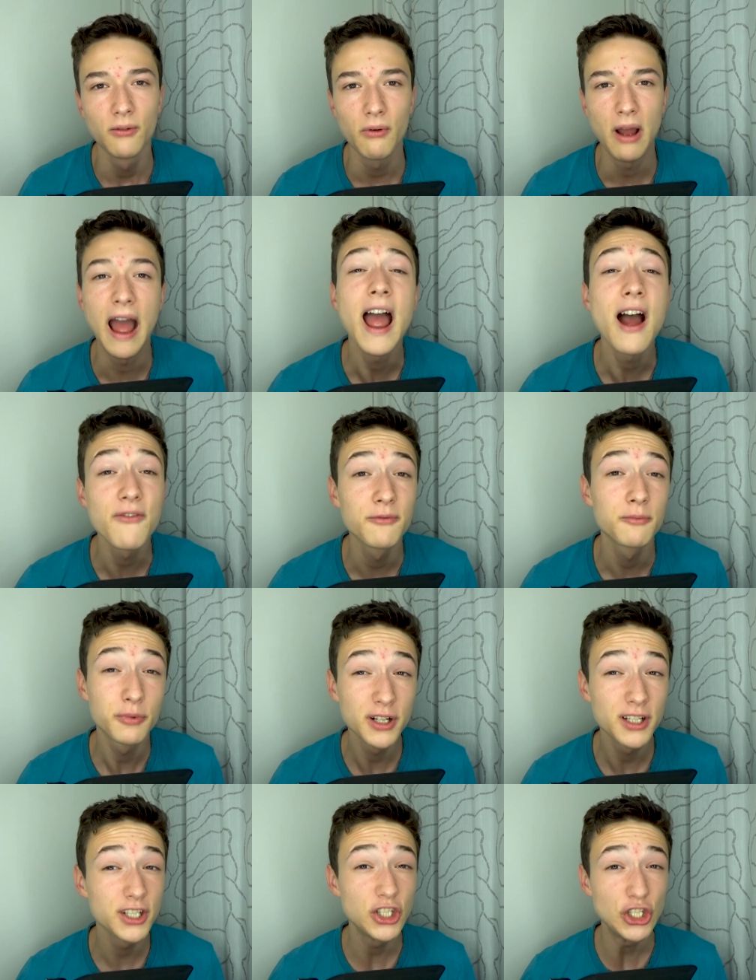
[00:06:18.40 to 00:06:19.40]
I haven't
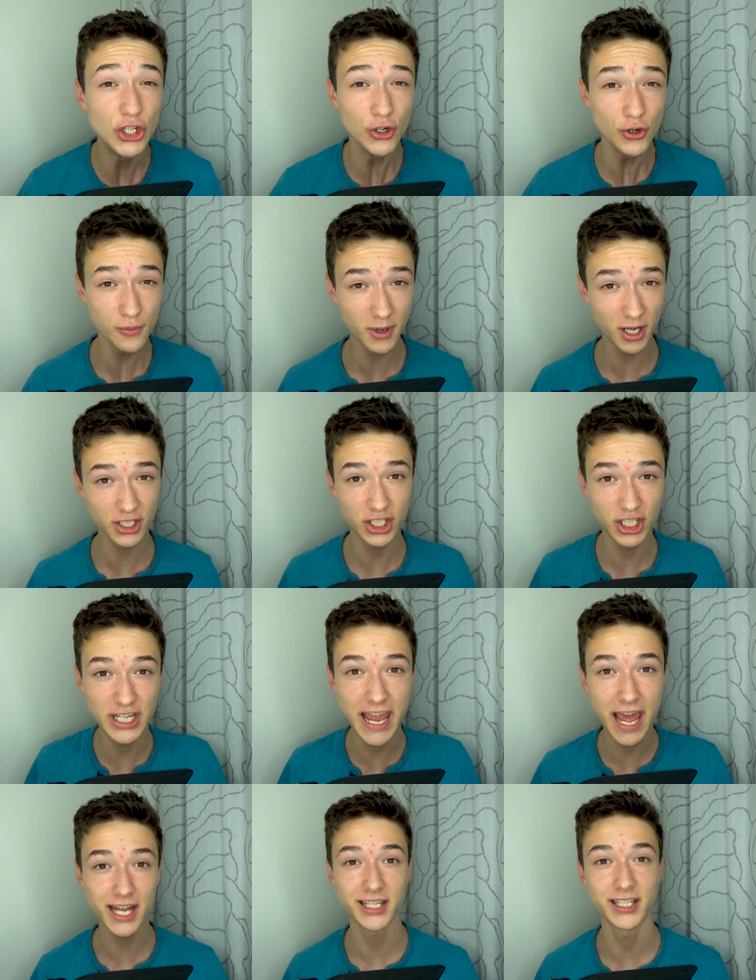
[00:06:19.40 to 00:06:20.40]
printed too much
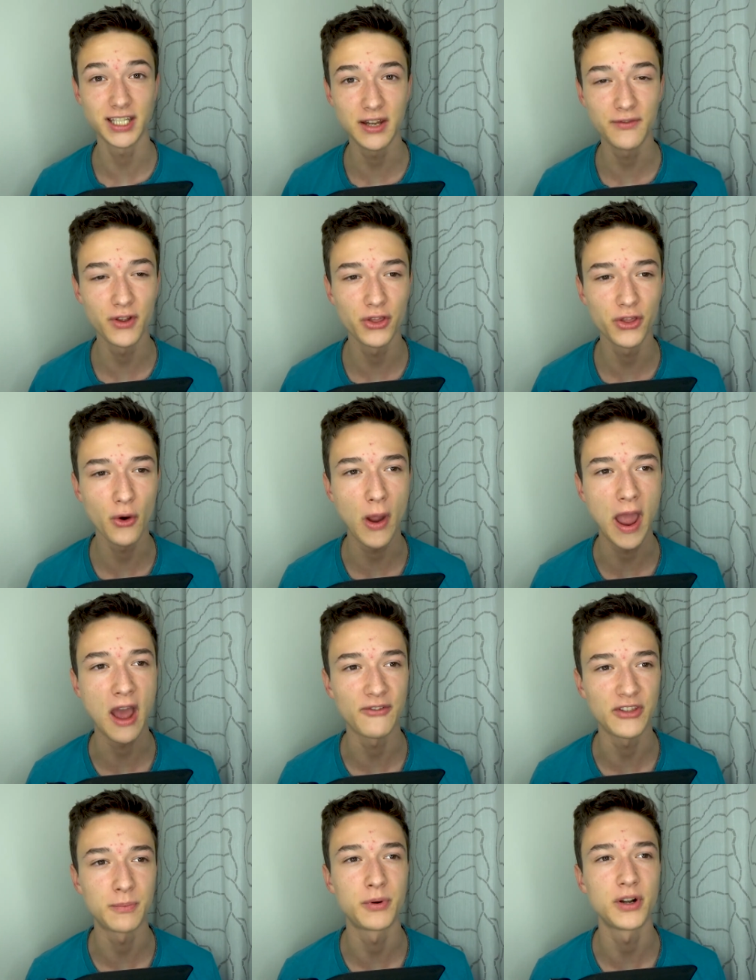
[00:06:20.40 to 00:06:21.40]
yet, even though I
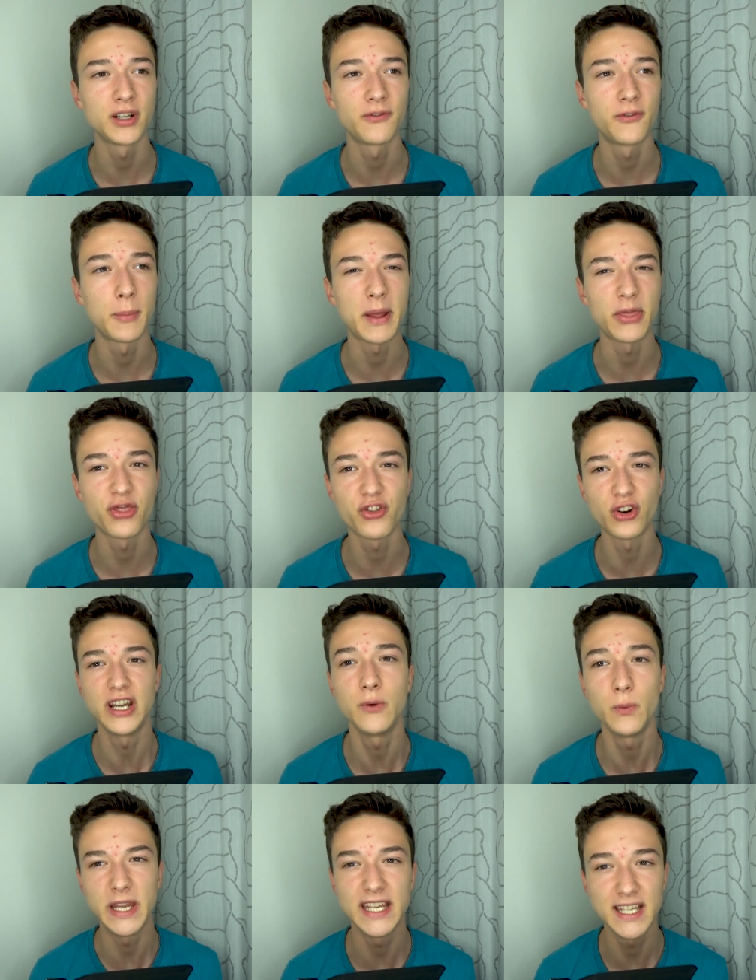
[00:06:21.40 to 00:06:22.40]
have the printer for about
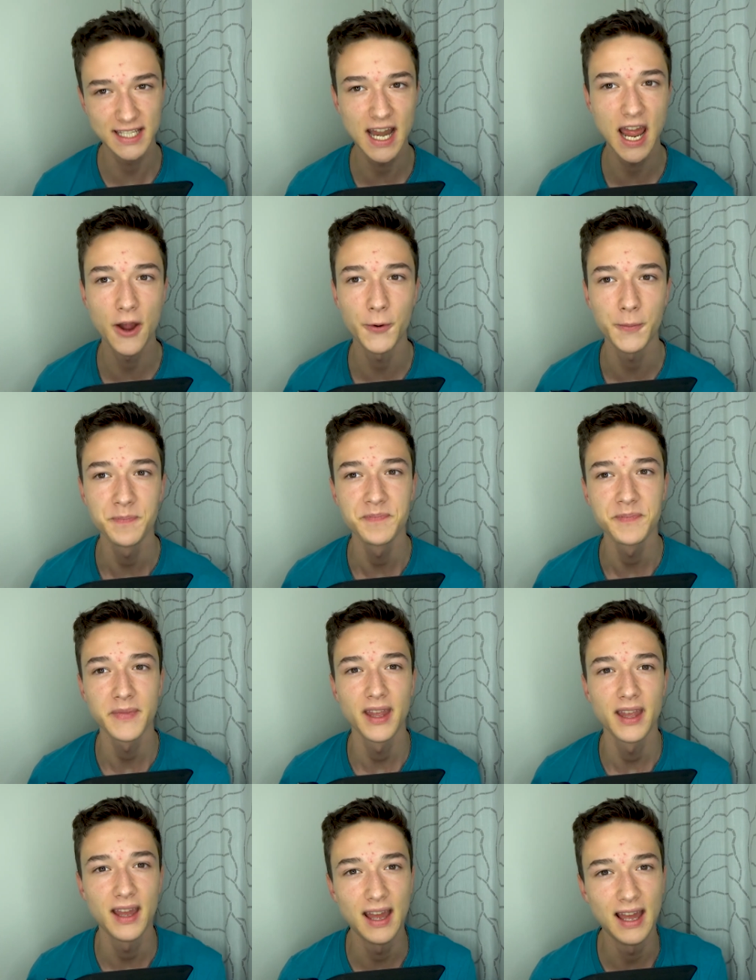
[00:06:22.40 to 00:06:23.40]
three weeks now.
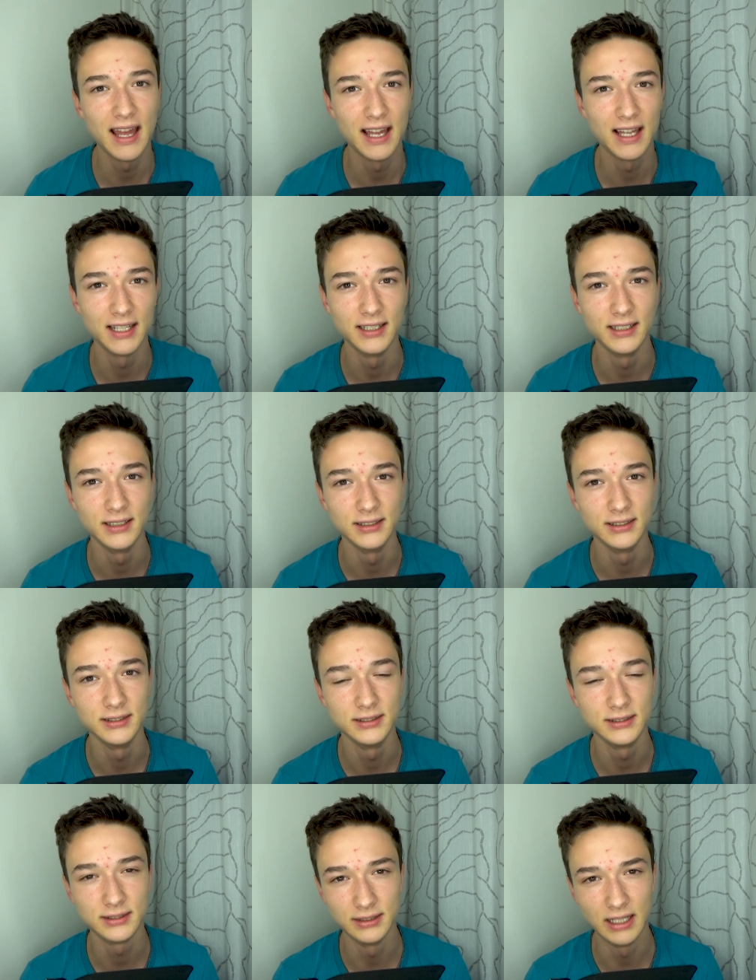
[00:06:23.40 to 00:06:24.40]
And
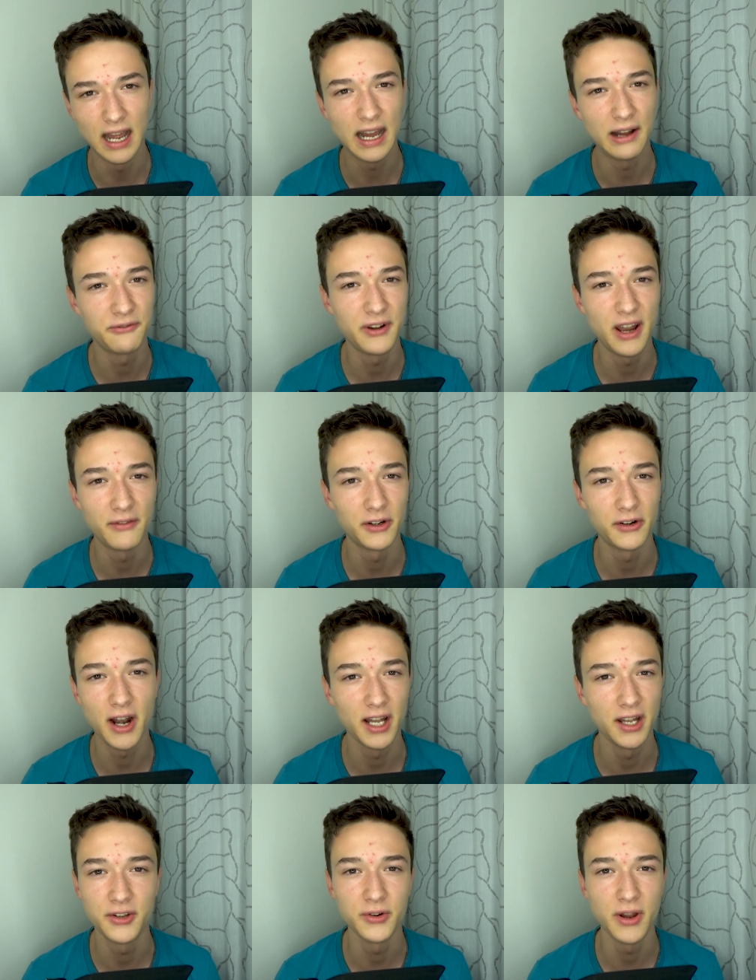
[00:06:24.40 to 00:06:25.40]
I've never
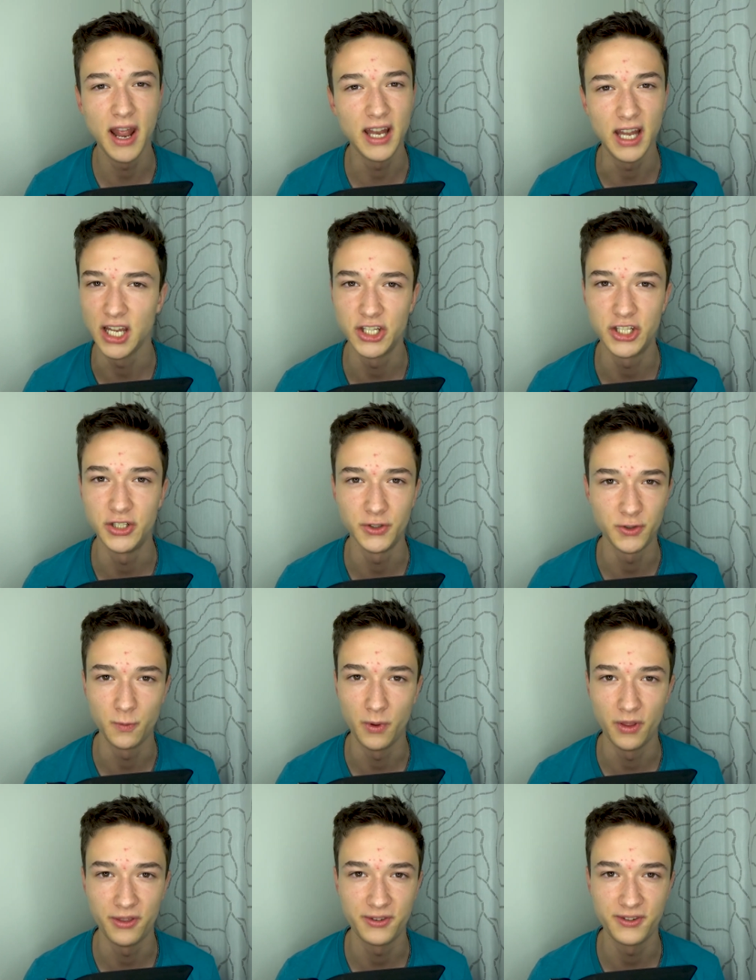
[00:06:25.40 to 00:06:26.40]
run into any issues
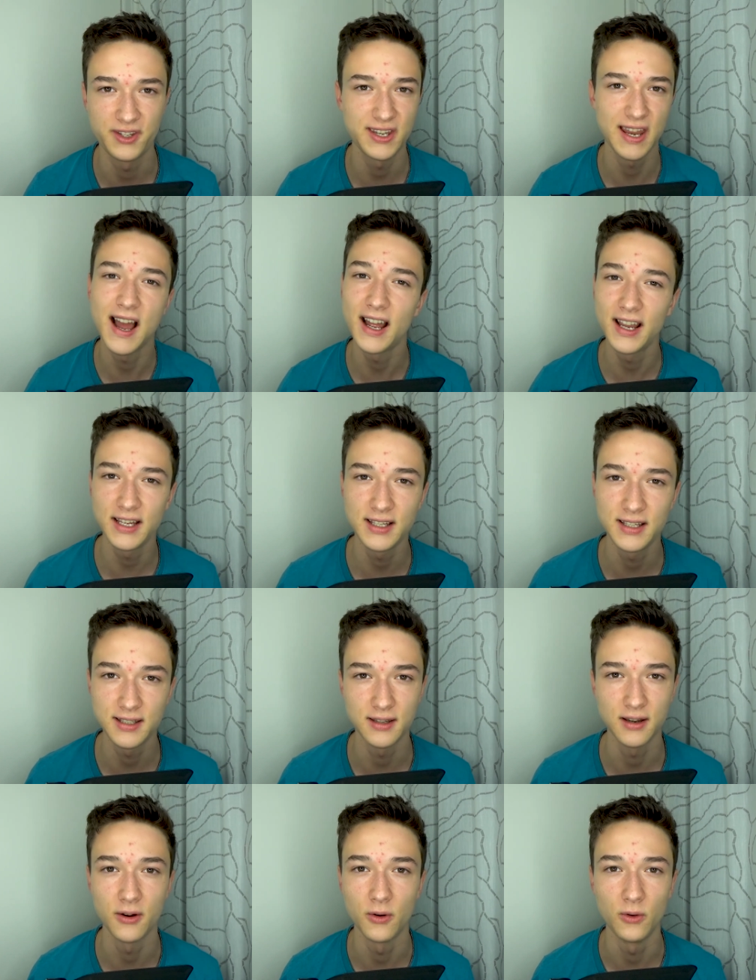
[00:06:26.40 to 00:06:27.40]
with size,
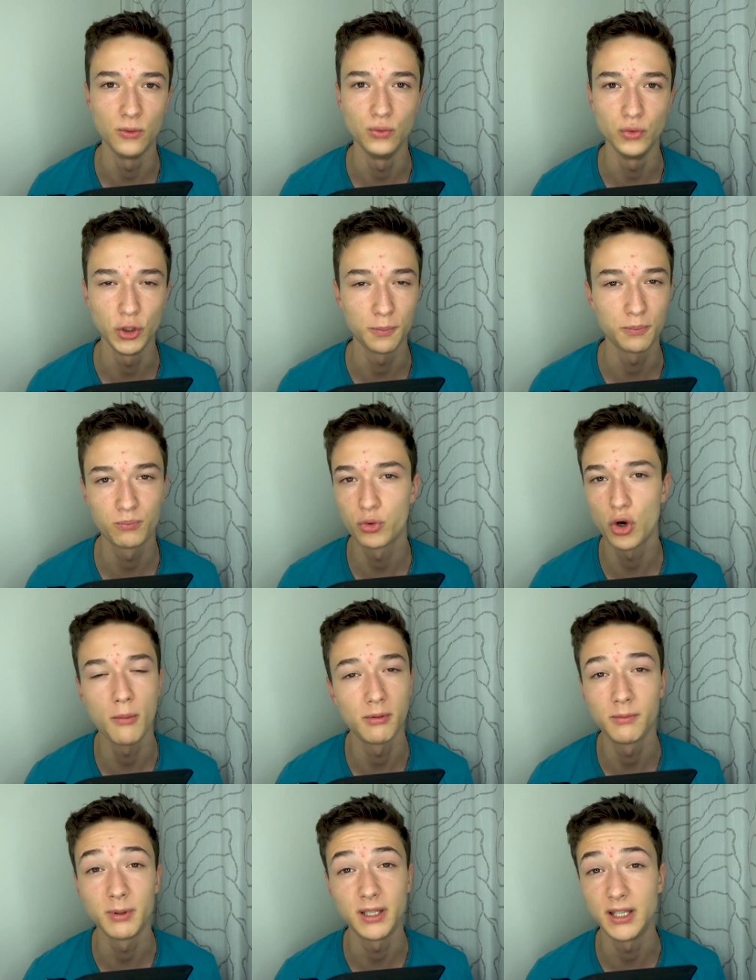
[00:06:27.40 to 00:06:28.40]
so you're
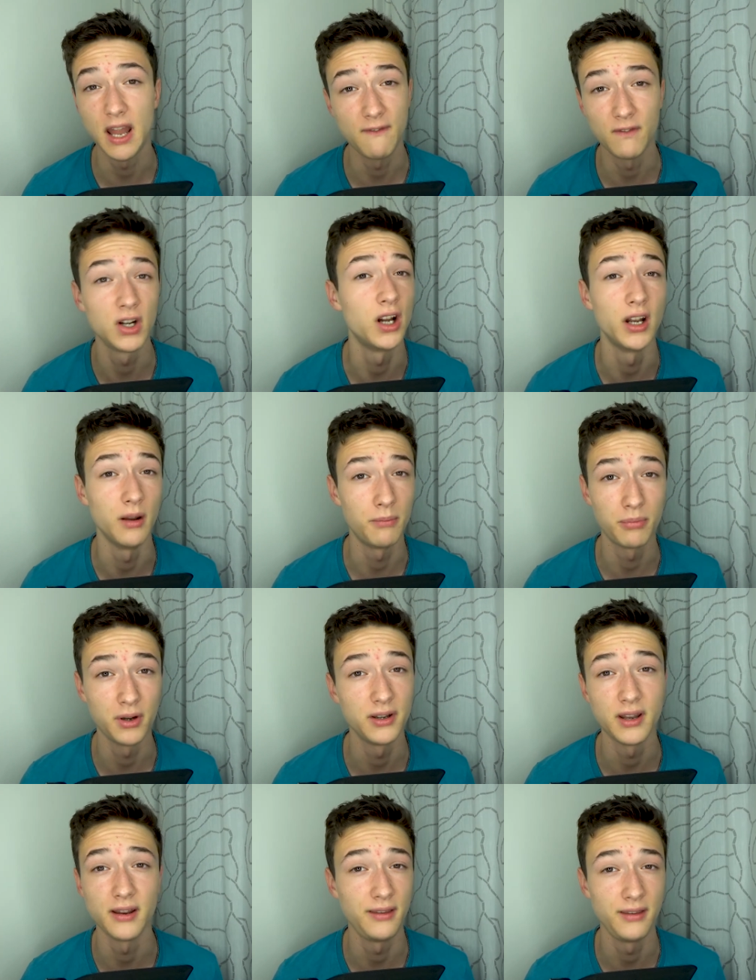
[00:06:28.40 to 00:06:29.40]
probably never gonna
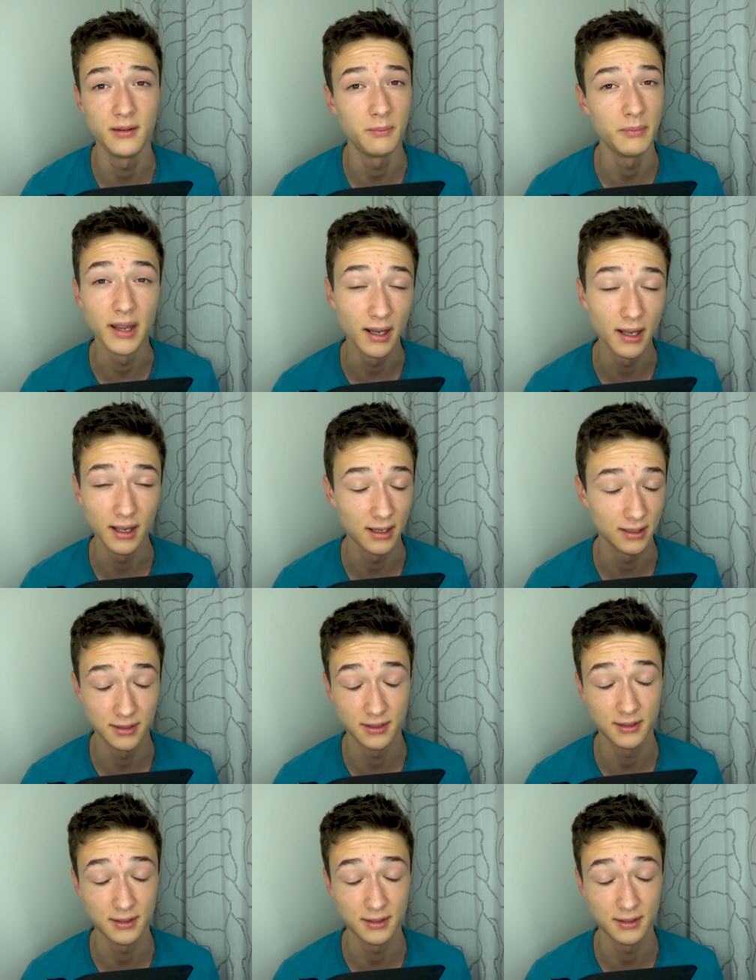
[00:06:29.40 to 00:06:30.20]
print anything bigger,